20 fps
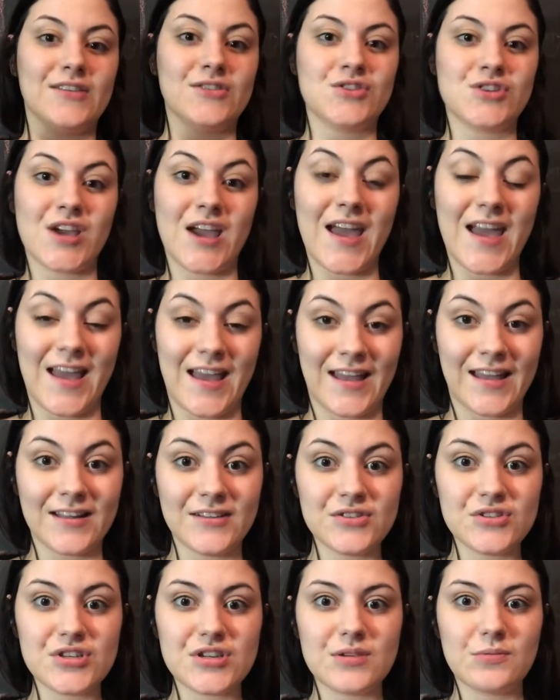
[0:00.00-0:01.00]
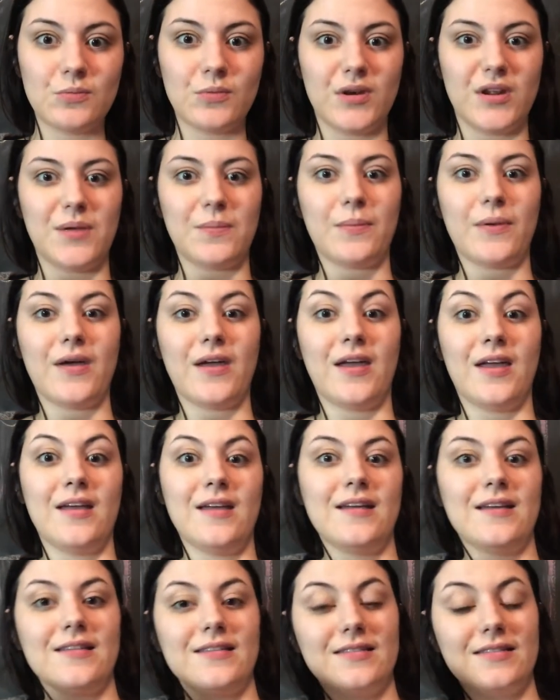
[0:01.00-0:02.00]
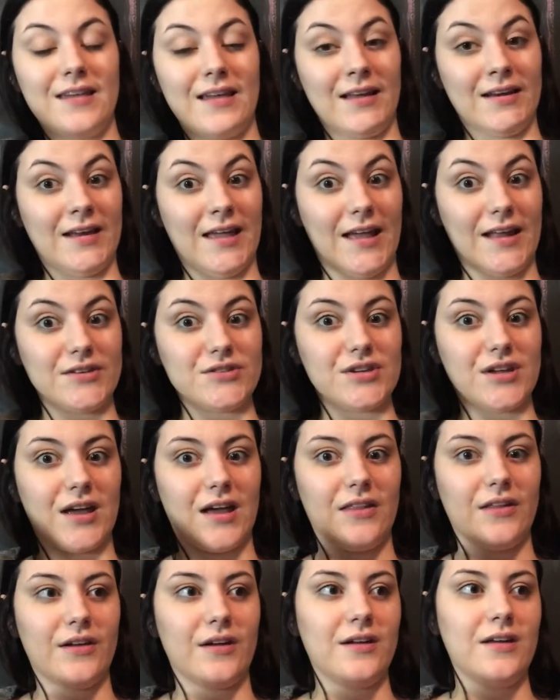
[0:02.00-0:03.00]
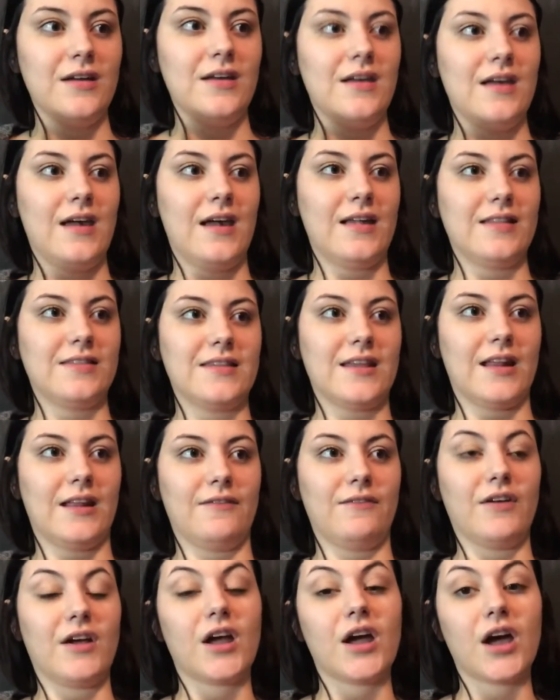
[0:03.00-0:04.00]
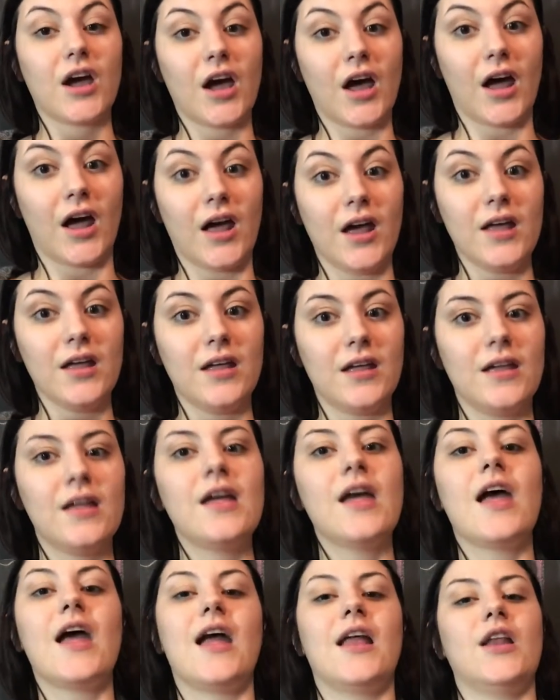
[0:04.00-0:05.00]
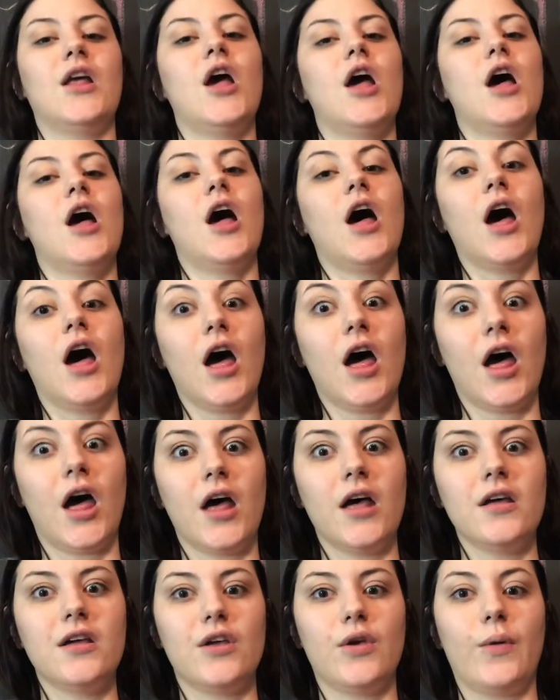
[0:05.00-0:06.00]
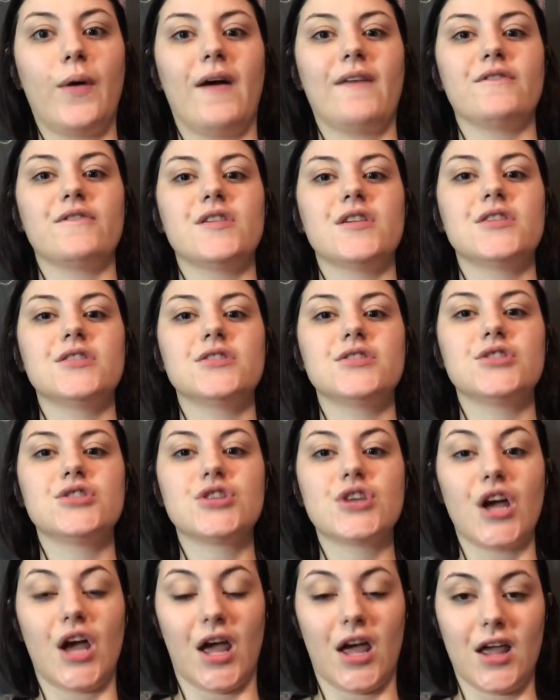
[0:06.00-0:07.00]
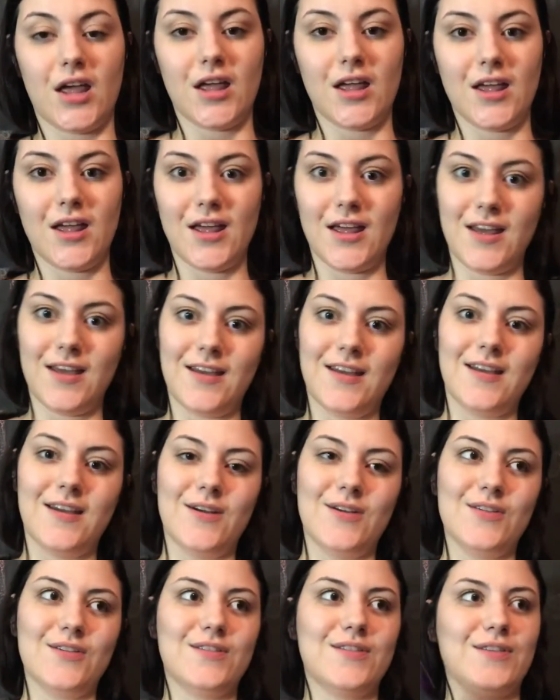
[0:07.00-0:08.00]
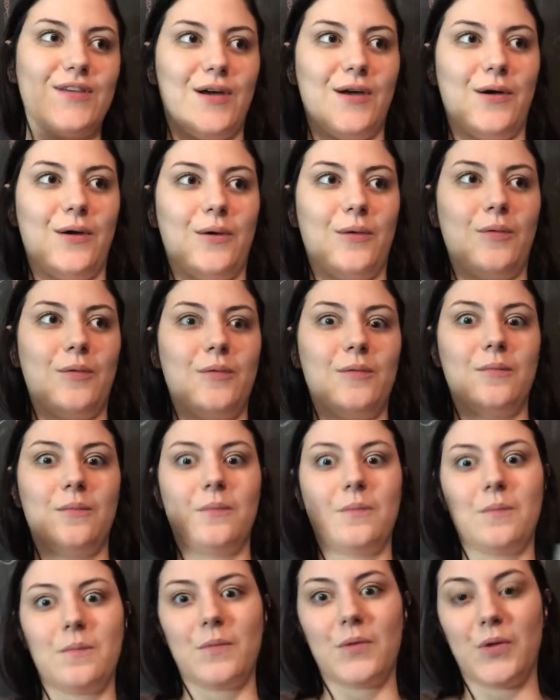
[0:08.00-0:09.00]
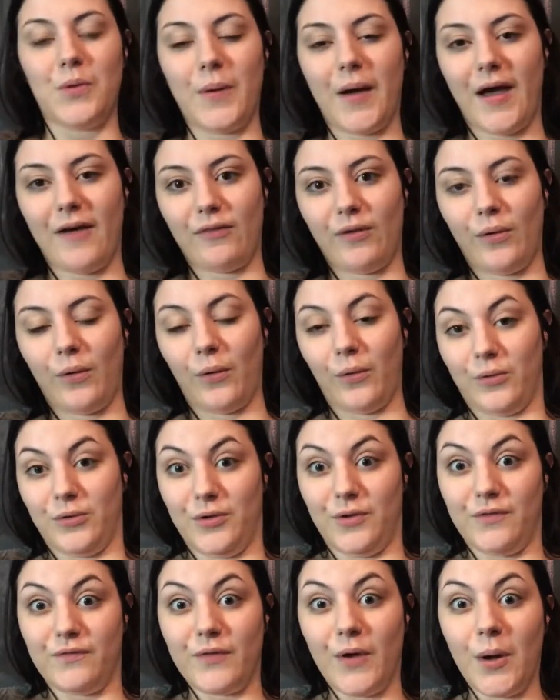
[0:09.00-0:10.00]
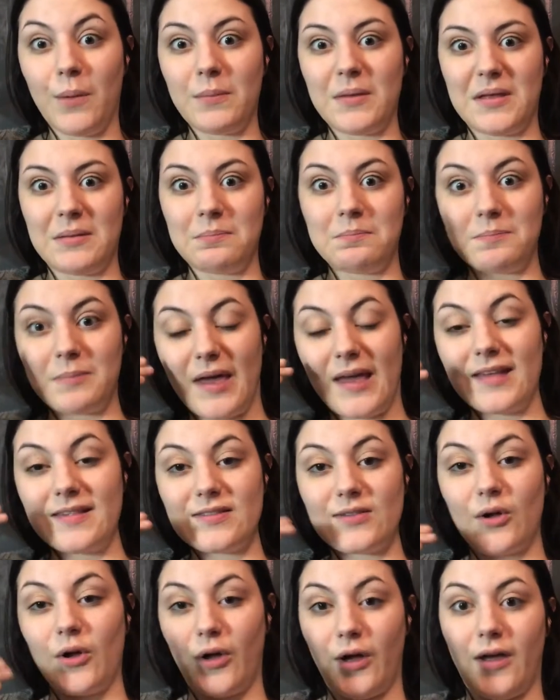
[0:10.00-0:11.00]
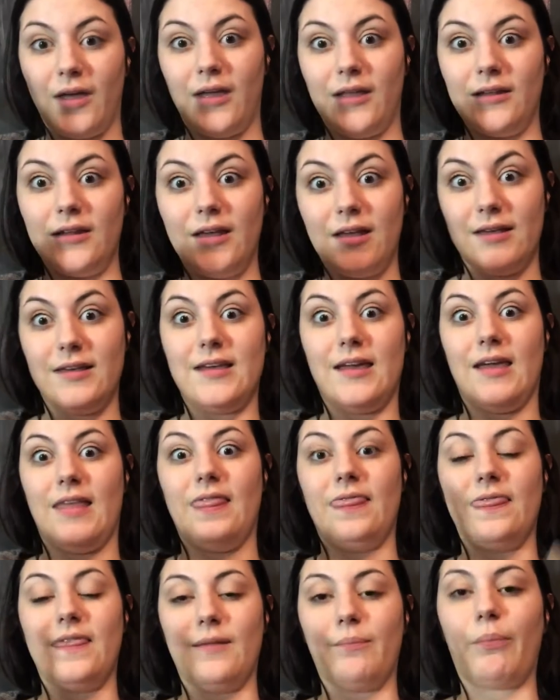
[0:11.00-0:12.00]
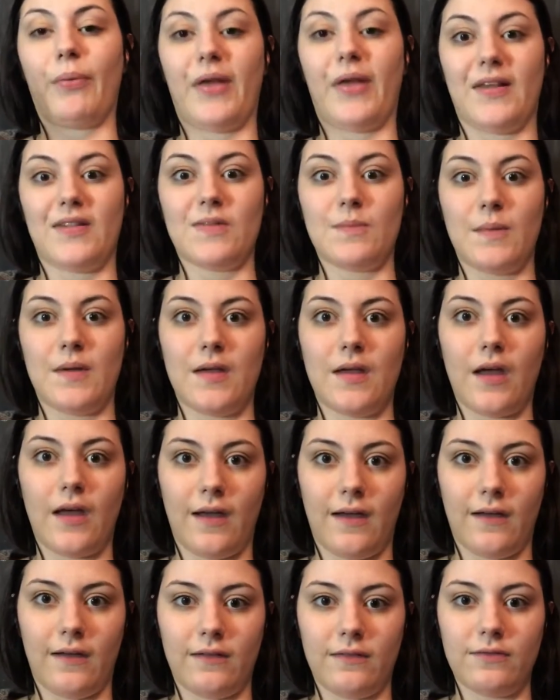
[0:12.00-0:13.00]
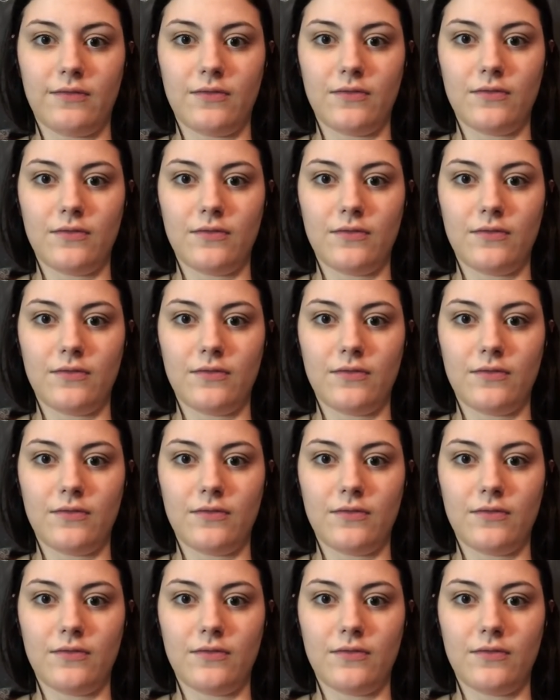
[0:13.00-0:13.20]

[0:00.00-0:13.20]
change, when you put C and H together, instead of k and h, you have ch. So you have a whole new phoneme based on, again, the placement of